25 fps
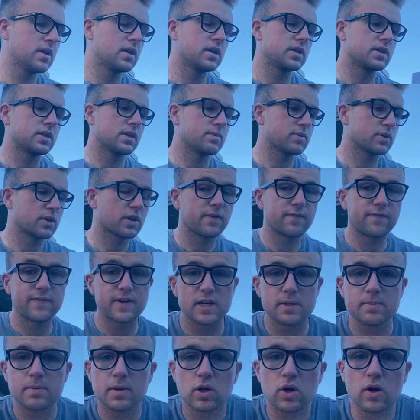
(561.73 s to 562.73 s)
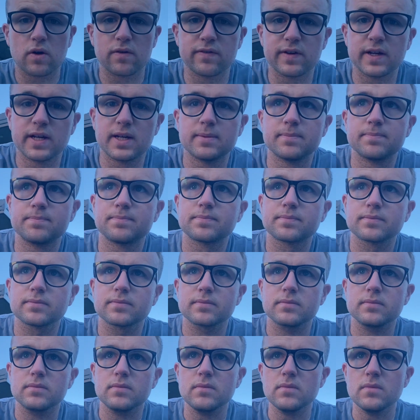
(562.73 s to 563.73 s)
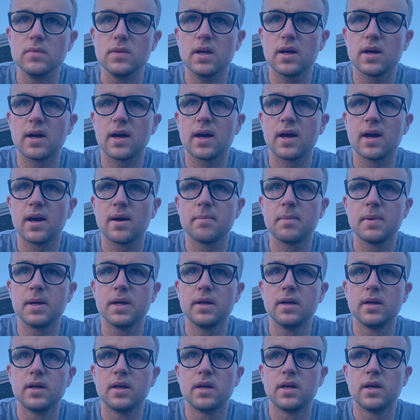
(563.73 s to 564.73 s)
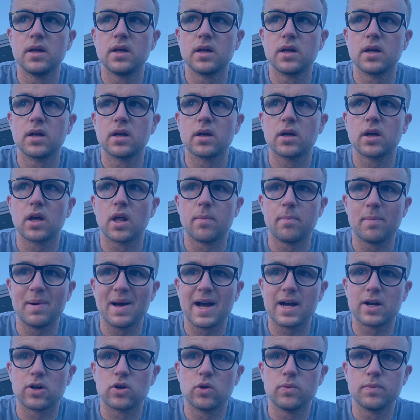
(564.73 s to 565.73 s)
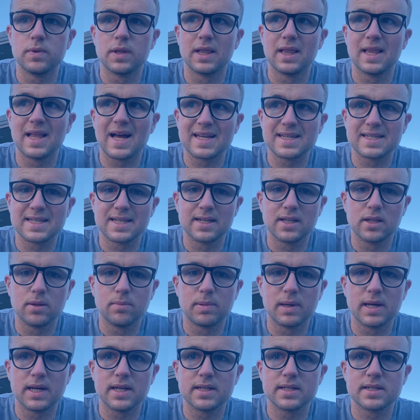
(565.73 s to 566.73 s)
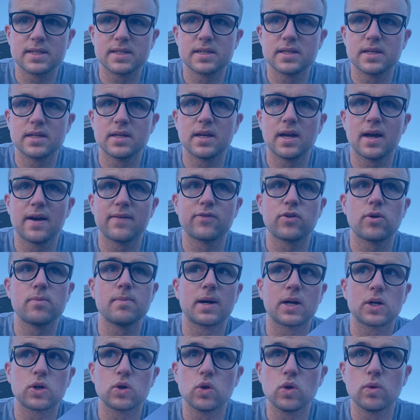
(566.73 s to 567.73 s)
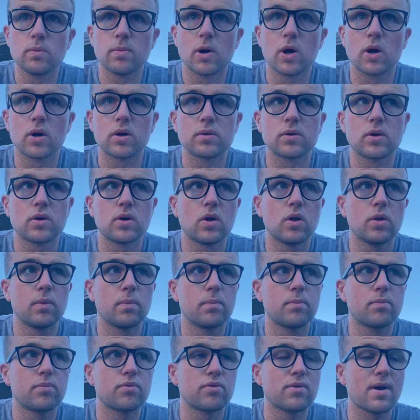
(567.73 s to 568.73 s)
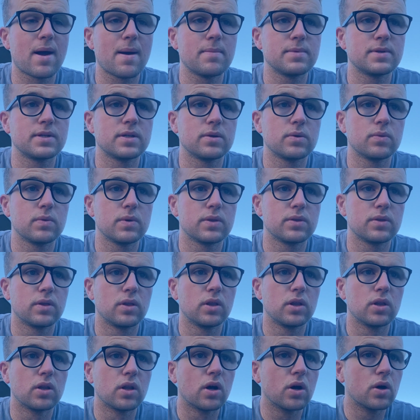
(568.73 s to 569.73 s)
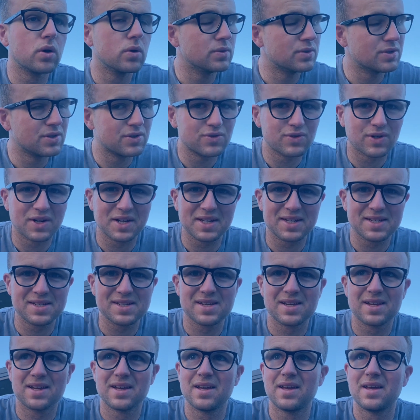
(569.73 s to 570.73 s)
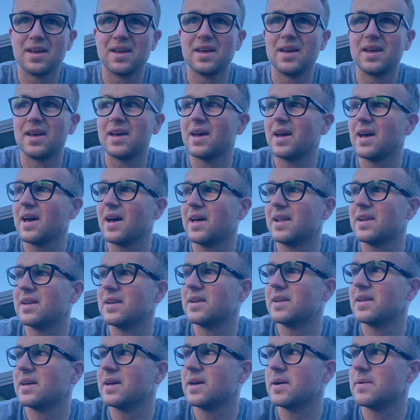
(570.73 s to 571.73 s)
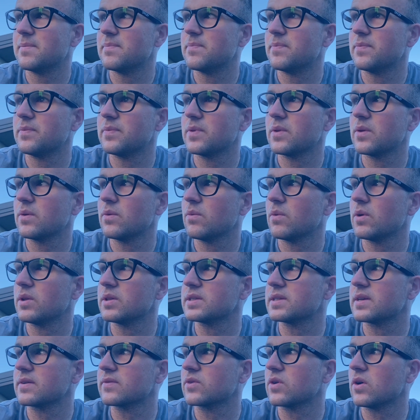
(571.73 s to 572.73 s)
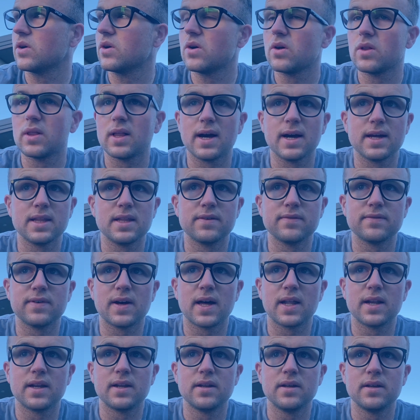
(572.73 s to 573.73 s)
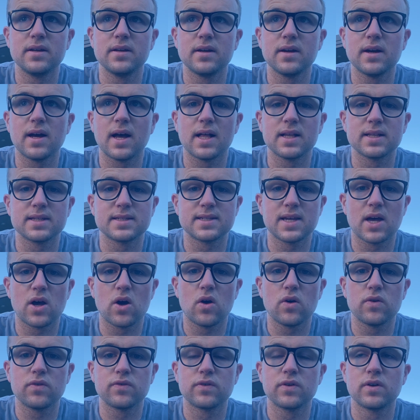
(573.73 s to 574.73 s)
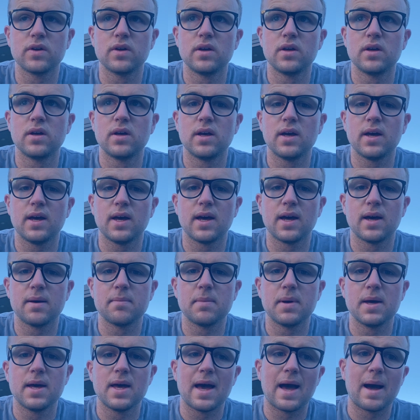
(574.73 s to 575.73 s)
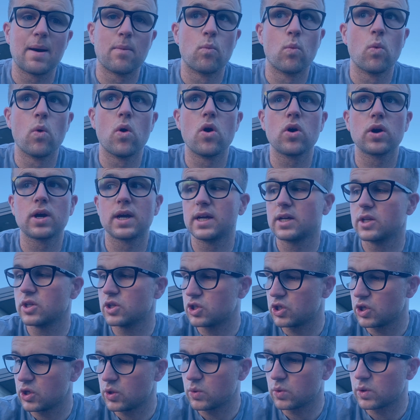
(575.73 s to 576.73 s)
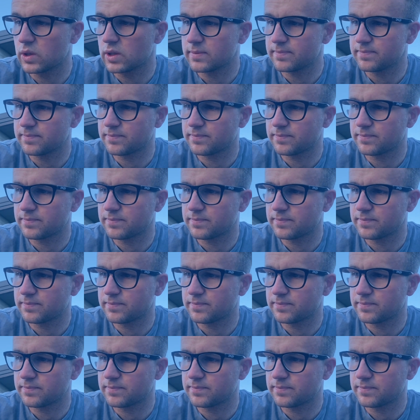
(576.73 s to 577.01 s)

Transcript: So I'm just going to finish my coffee. Going to pack up the last little bits. I've got my cool box all prepped with loads of drinks, and once I've got all that in the van, I'll set off. I'm walking Duke